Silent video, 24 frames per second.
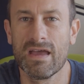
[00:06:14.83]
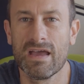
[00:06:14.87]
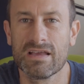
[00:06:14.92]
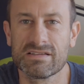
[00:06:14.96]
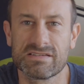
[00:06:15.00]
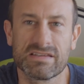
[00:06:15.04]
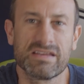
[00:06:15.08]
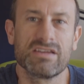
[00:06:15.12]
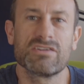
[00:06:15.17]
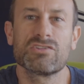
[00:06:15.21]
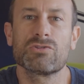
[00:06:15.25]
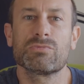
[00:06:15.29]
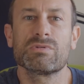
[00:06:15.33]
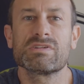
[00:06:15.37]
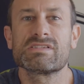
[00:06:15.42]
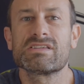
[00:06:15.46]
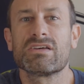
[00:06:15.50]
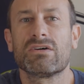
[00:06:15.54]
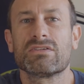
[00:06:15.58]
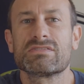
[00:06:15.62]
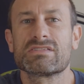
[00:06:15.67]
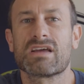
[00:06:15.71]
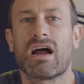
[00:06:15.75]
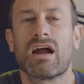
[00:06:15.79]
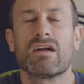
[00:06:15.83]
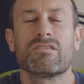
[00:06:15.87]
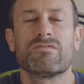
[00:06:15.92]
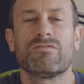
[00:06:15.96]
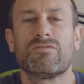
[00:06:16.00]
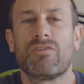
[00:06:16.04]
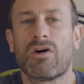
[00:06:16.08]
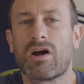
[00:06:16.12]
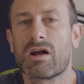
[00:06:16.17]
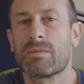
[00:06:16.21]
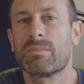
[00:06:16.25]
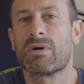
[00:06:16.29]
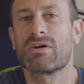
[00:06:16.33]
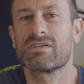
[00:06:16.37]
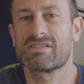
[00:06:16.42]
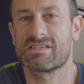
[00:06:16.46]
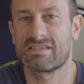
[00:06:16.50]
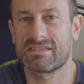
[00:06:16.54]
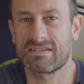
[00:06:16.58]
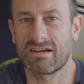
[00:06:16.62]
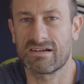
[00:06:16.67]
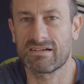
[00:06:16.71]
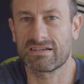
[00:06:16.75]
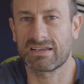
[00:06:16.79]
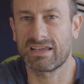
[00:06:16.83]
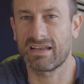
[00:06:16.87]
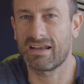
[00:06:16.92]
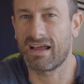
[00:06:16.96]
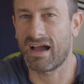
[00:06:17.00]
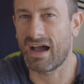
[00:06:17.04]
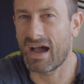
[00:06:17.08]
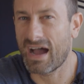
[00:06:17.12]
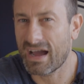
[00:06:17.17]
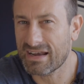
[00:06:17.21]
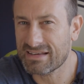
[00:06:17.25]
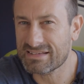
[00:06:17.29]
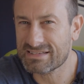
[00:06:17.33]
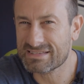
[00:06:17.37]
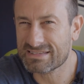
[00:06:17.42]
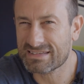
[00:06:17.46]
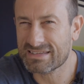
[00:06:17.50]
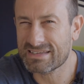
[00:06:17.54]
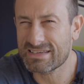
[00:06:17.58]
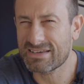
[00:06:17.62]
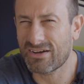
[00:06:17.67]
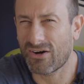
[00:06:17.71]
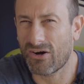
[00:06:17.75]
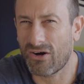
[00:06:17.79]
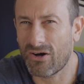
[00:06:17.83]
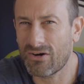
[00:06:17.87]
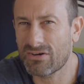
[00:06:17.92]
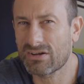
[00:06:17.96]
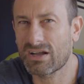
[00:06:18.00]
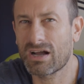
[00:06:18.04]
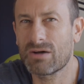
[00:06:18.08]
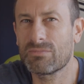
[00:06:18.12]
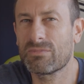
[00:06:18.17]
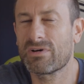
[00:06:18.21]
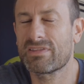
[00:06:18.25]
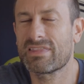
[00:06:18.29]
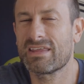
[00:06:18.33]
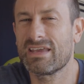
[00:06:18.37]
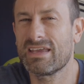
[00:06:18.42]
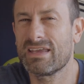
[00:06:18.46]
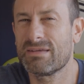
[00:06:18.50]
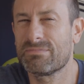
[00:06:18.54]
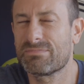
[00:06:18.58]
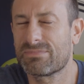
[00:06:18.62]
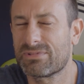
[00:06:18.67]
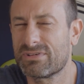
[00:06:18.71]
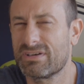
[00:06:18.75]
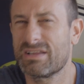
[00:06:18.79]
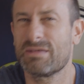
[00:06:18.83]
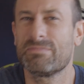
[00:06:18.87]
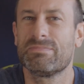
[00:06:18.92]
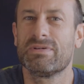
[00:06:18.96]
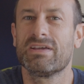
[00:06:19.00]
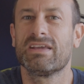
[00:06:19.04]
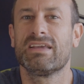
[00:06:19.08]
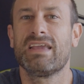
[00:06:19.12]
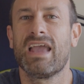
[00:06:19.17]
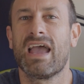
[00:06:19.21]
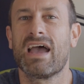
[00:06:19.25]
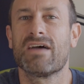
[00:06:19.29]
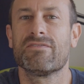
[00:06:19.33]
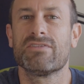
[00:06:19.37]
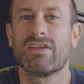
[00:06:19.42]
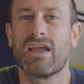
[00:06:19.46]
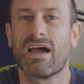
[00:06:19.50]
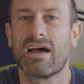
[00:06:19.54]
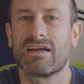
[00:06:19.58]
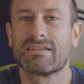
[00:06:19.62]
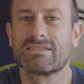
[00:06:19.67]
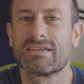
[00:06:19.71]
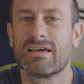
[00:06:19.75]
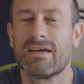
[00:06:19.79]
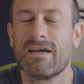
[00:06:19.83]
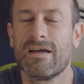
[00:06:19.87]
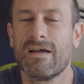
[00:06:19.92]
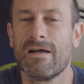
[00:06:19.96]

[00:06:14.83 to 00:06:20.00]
So here the results are far more stark and honestly all come with a pretty big caveat.